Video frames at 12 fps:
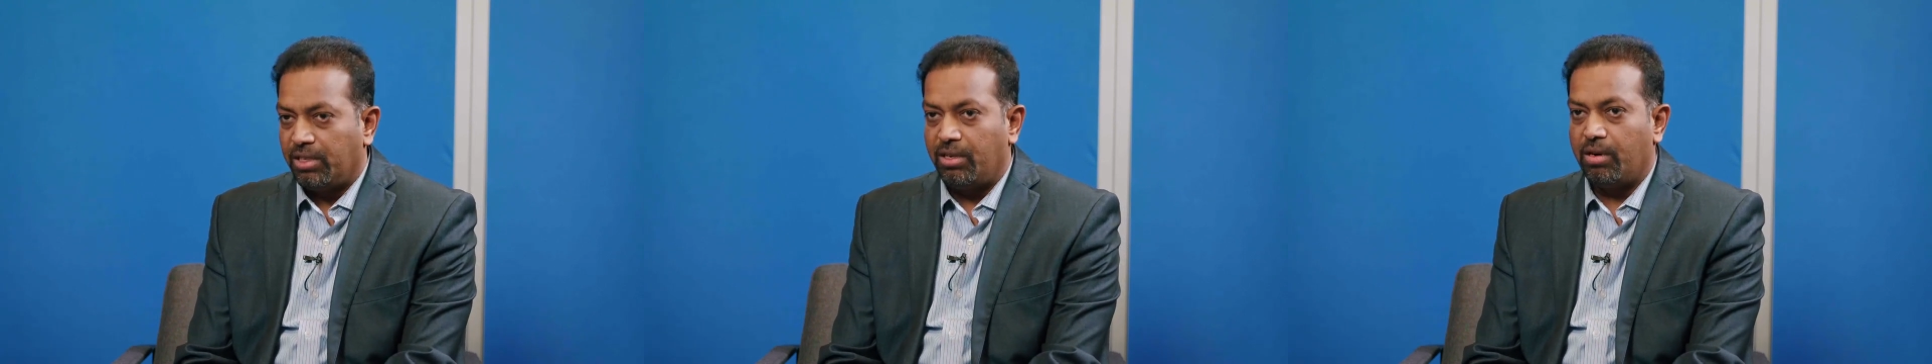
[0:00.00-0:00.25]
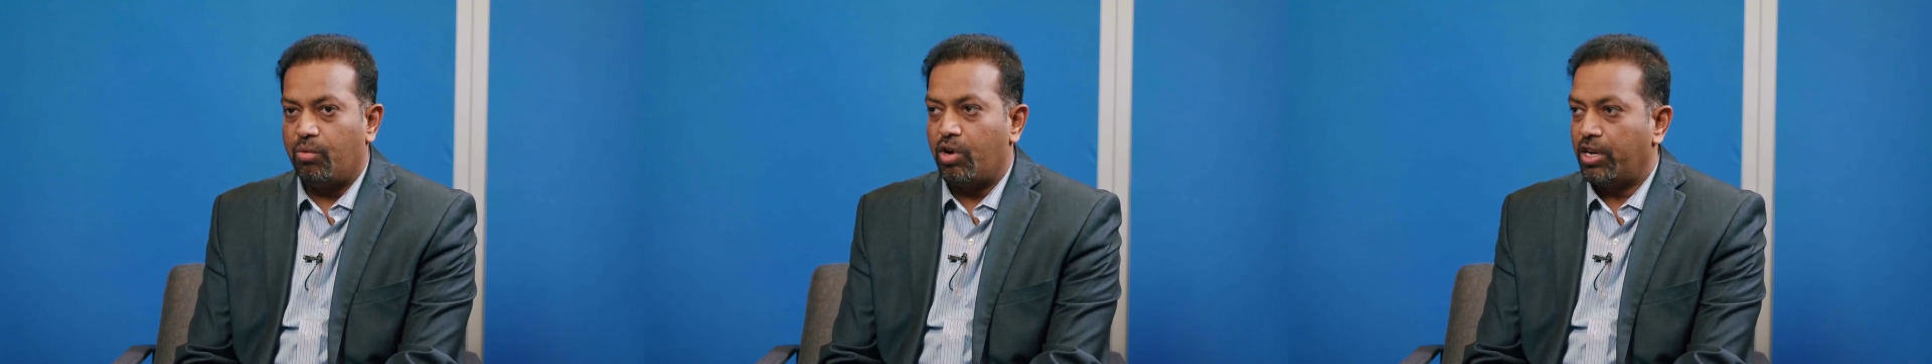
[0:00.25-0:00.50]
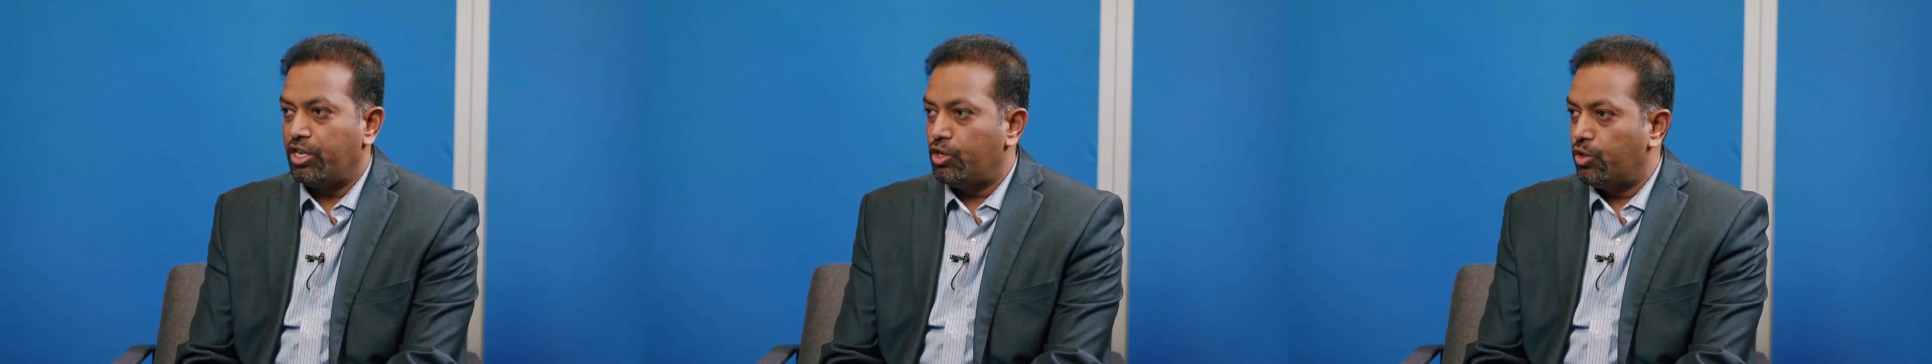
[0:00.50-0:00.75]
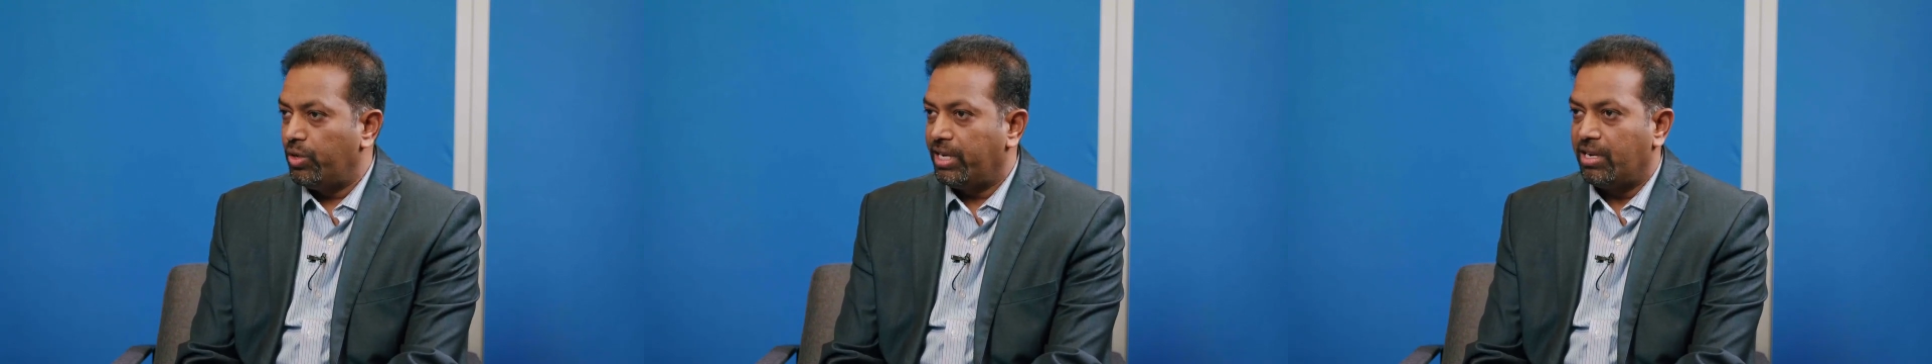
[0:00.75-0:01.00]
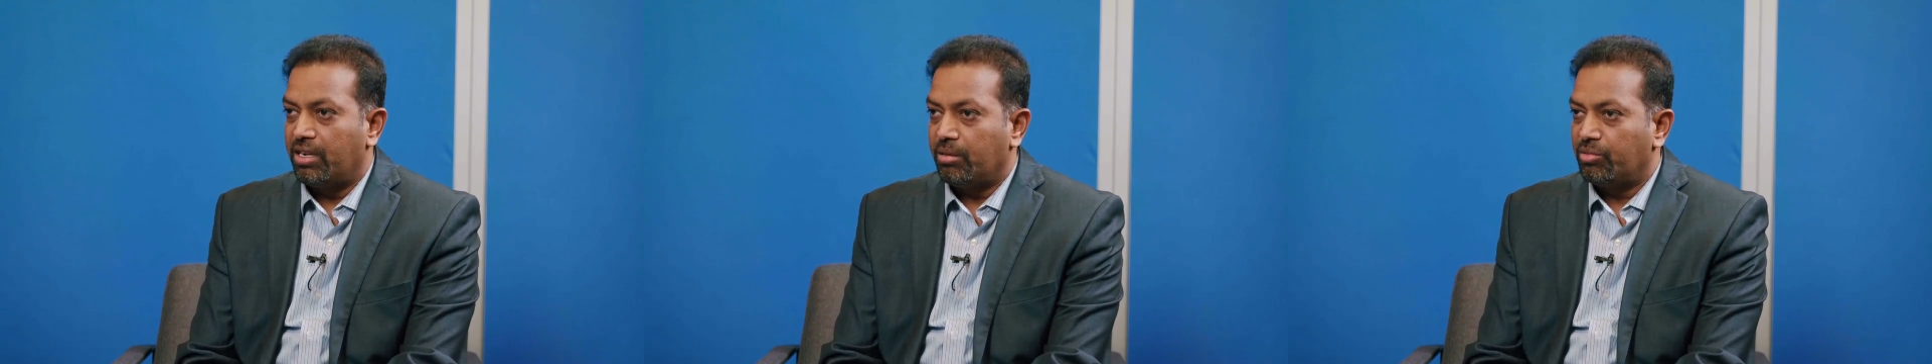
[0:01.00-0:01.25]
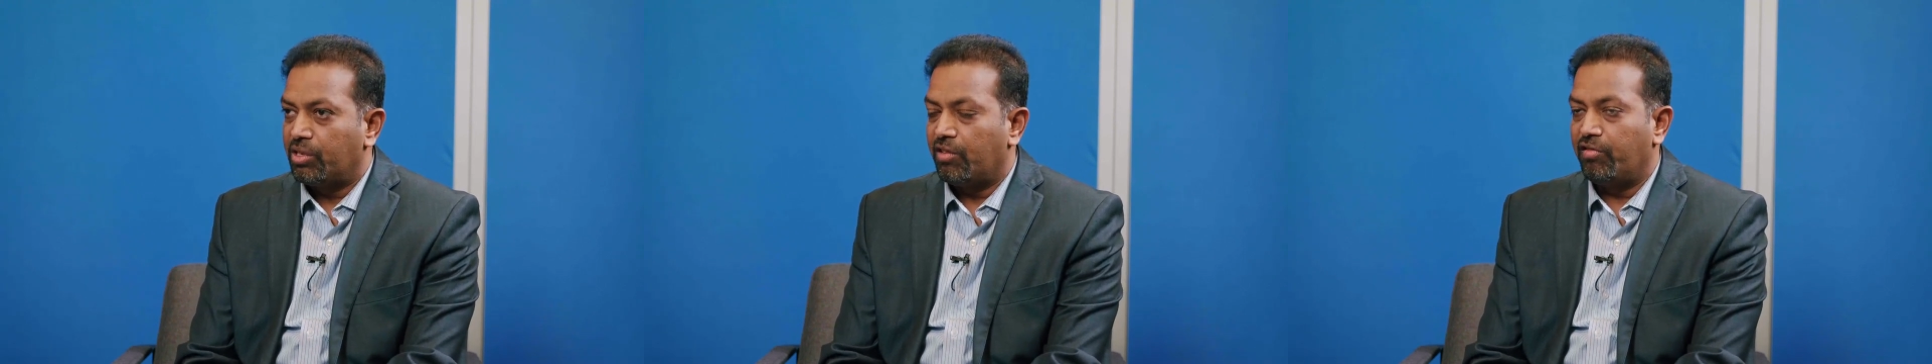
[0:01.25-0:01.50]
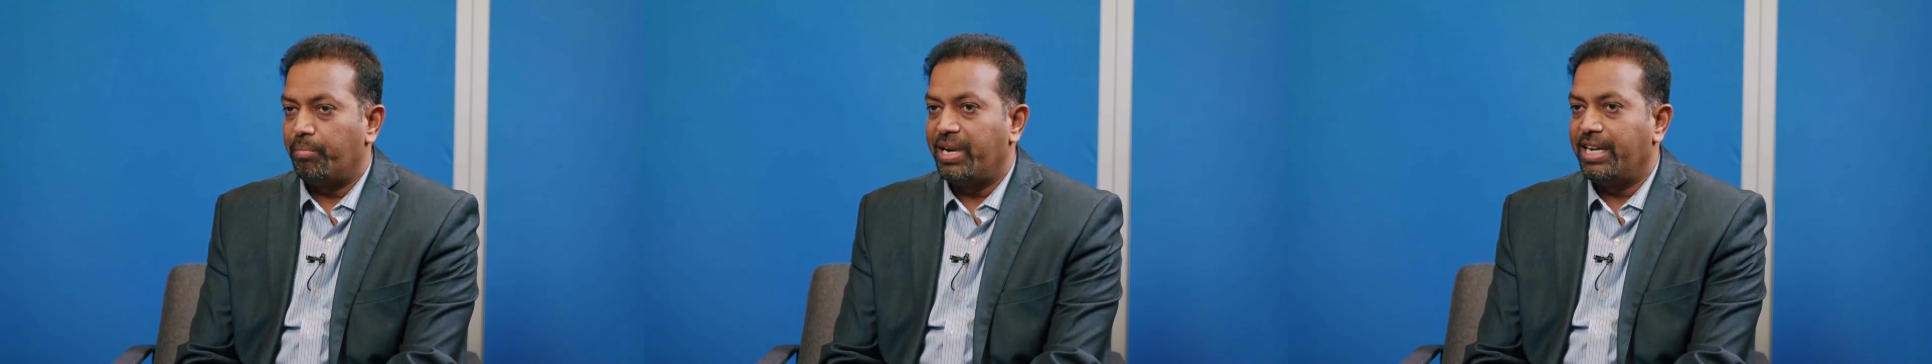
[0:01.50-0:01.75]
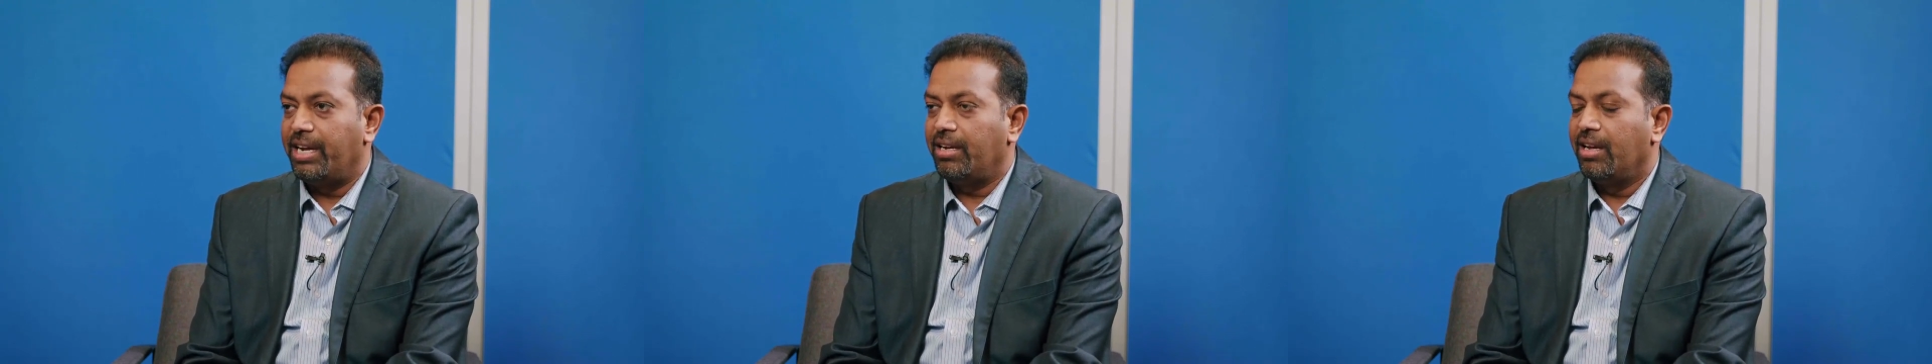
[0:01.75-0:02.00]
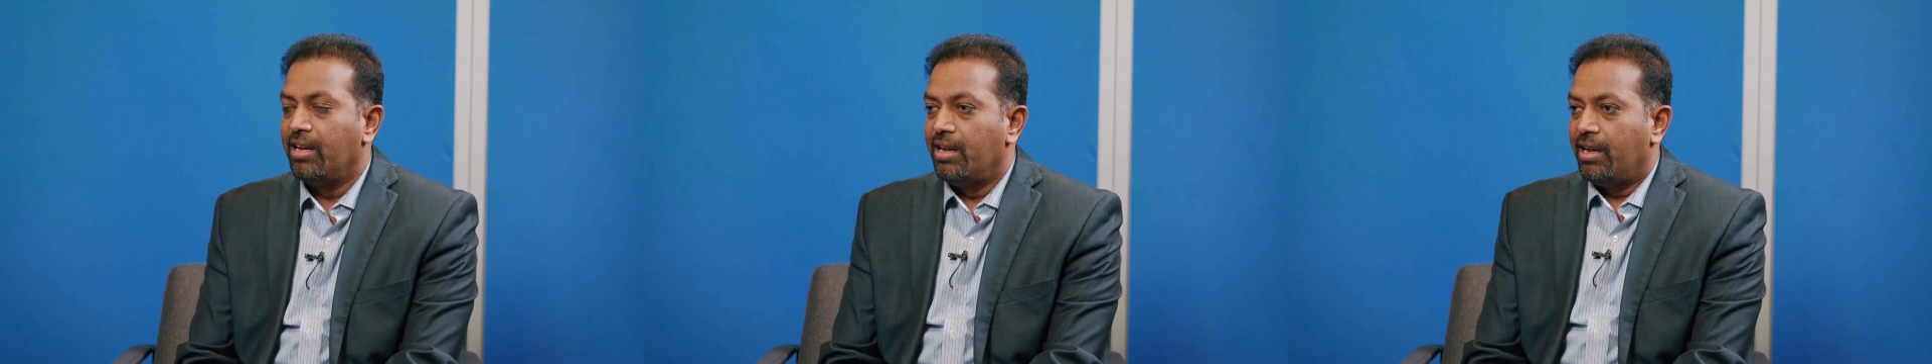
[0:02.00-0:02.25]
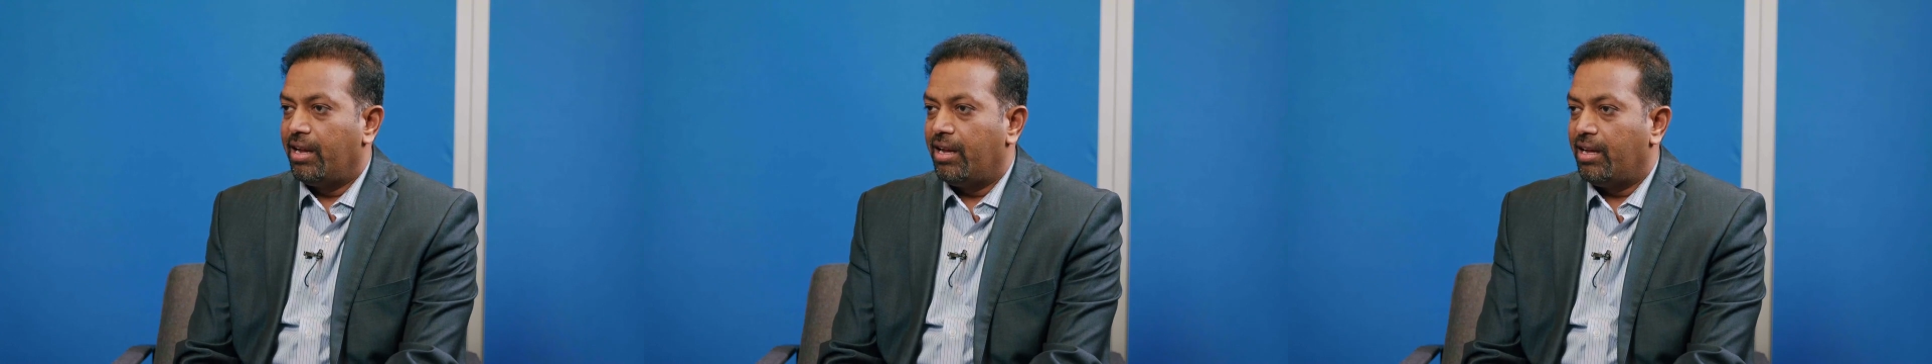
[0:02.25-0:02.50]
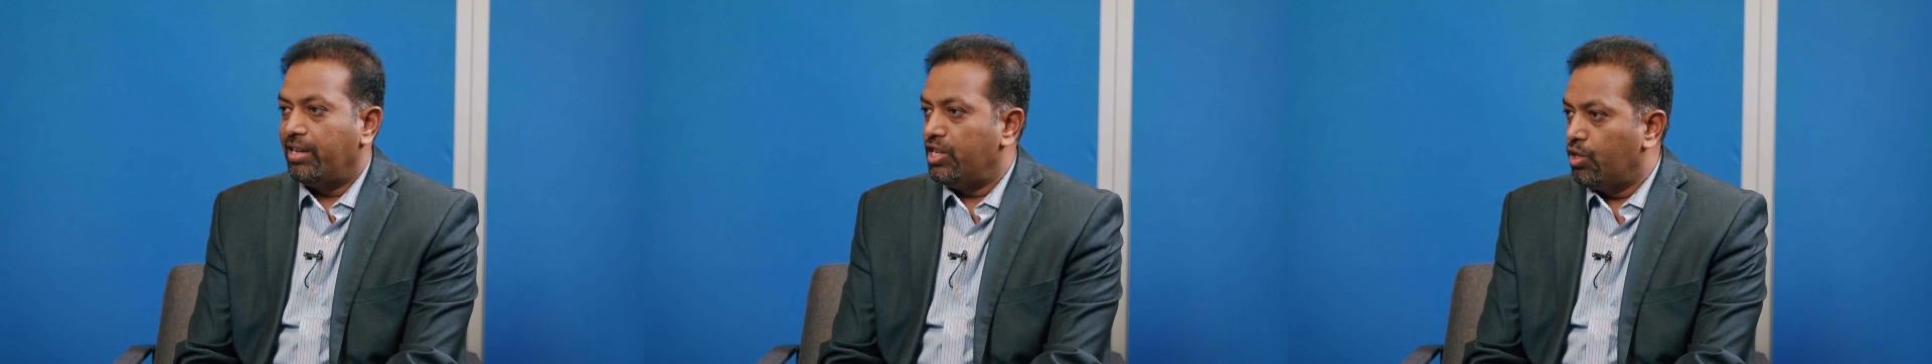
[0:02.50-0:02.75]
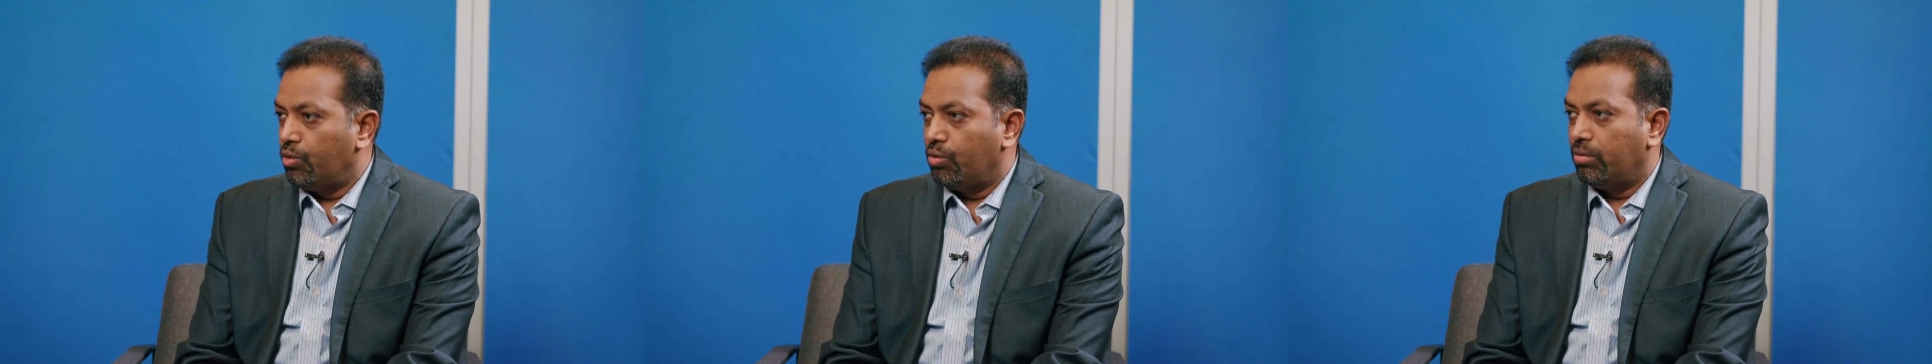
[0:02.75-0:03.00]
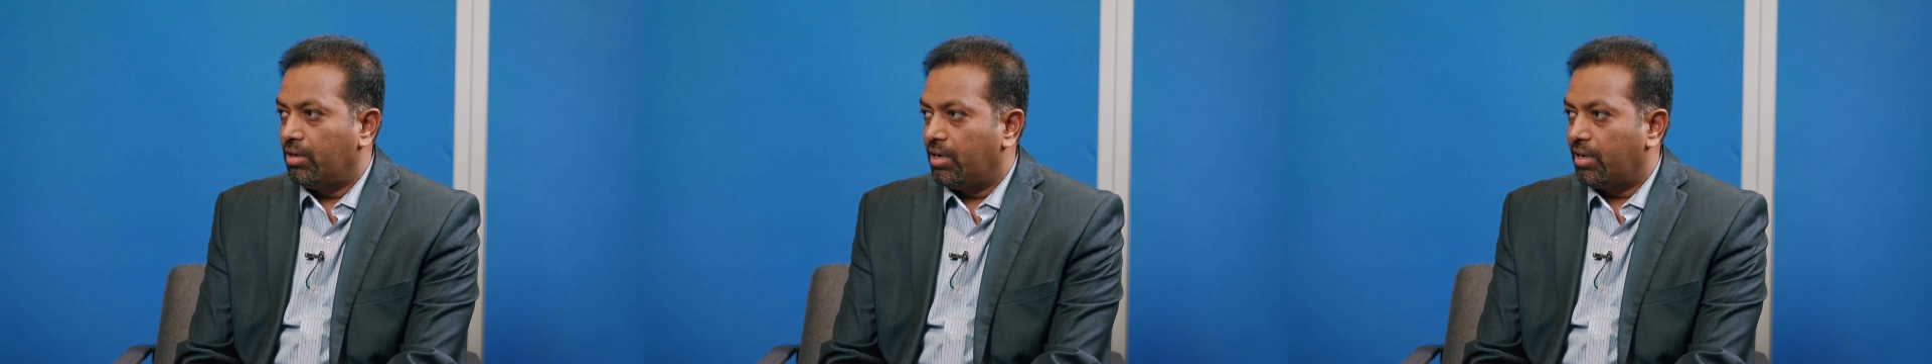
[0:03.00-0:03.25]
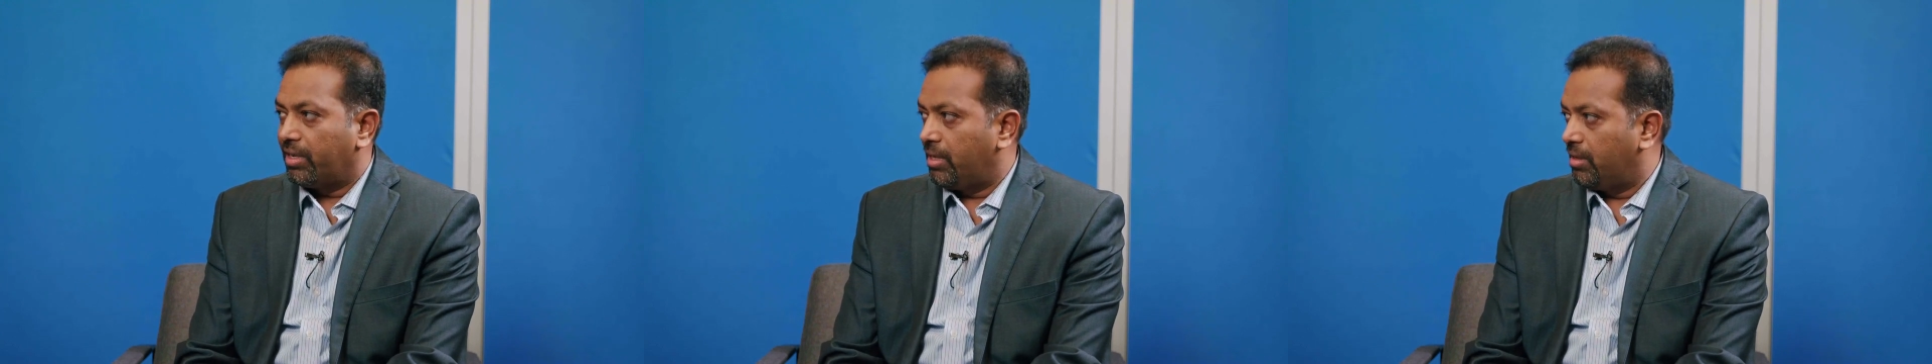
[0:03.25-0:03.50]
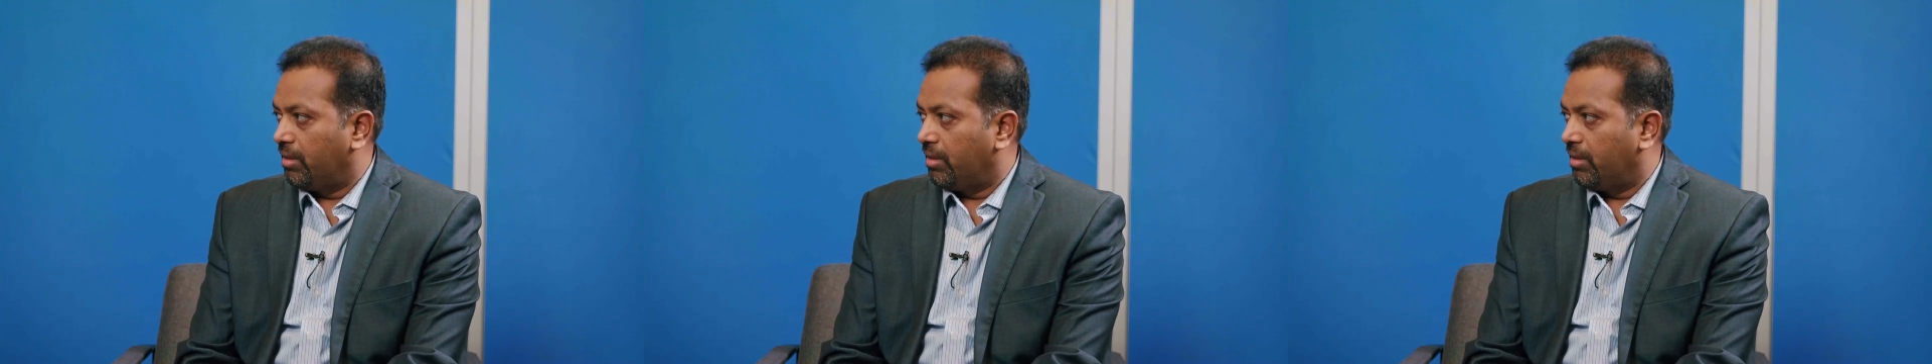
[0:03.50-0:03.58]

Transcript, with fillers: You know what are you doing in terms of bringing uh, new uh,